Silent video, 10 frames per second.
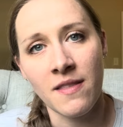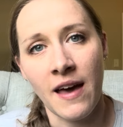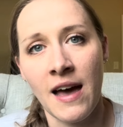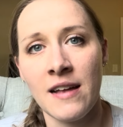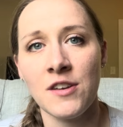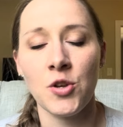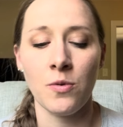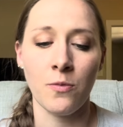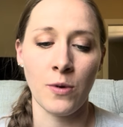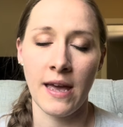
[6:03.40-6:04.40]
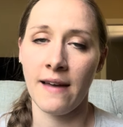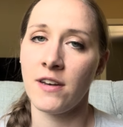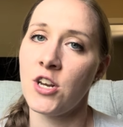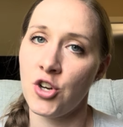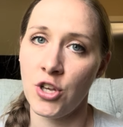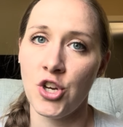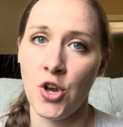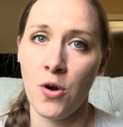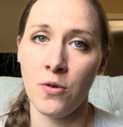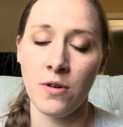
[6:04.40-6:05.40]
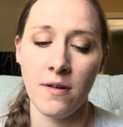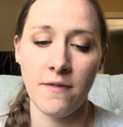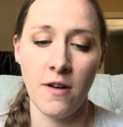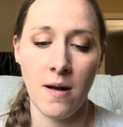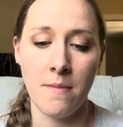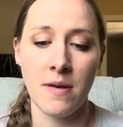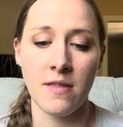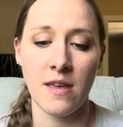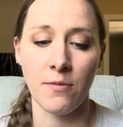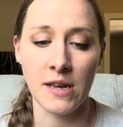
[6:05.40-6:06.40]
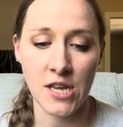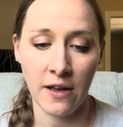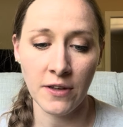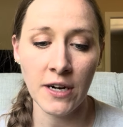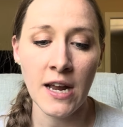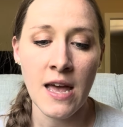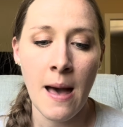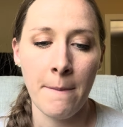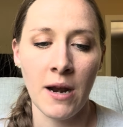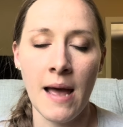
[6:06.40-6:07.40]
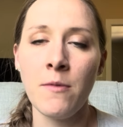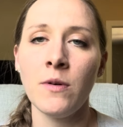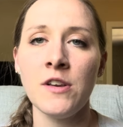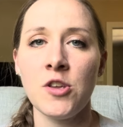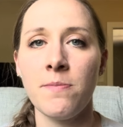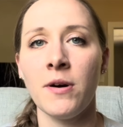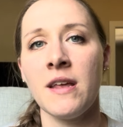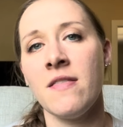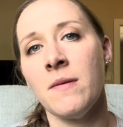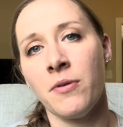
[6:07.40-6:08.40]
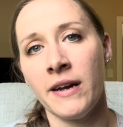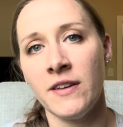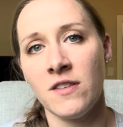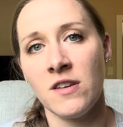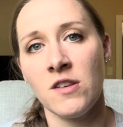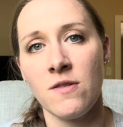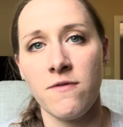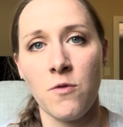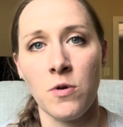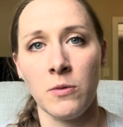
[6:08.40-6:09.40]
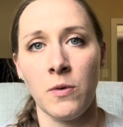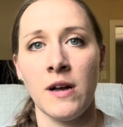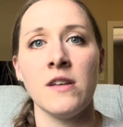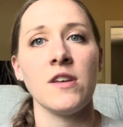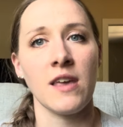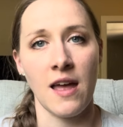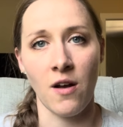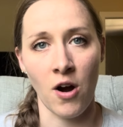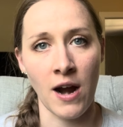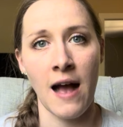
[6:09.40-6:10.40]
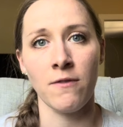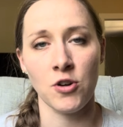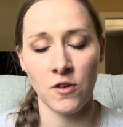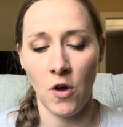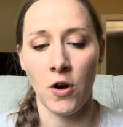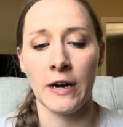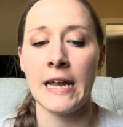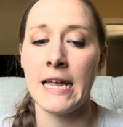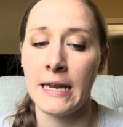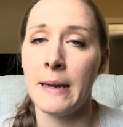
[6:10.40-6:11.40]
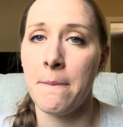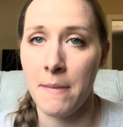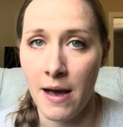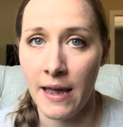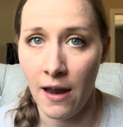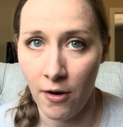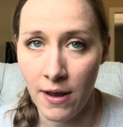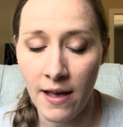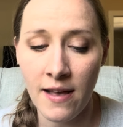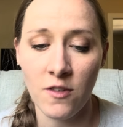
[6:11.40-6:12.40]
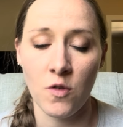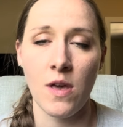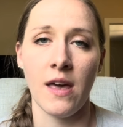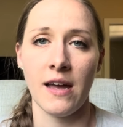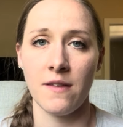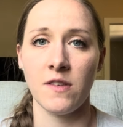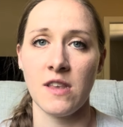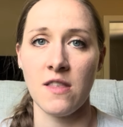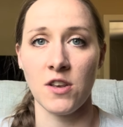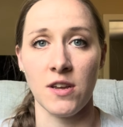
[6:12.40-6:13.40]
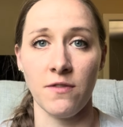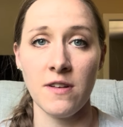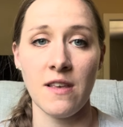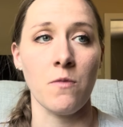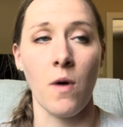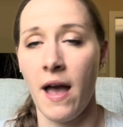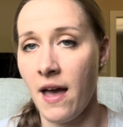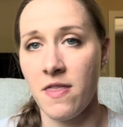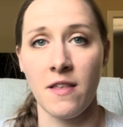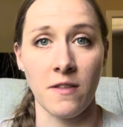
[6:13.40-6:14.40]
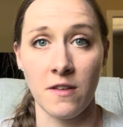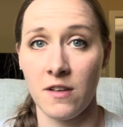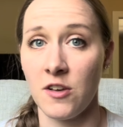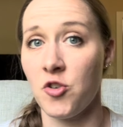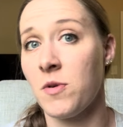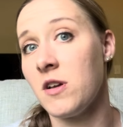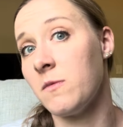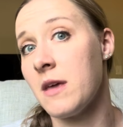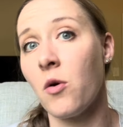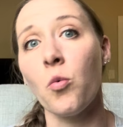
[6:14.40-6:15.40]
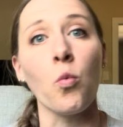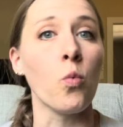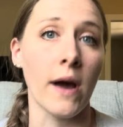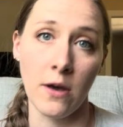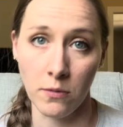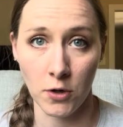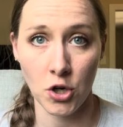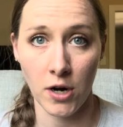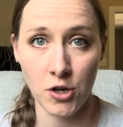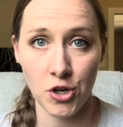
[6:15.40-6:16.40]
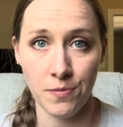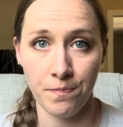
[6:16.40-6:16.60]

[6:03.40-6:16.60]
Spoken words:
that we have initially showed from the retailer, but I'm going to put in the prices for what, again, our averages are in my area, so you can kind of see the difference and why I think that this customer is being way overcharged.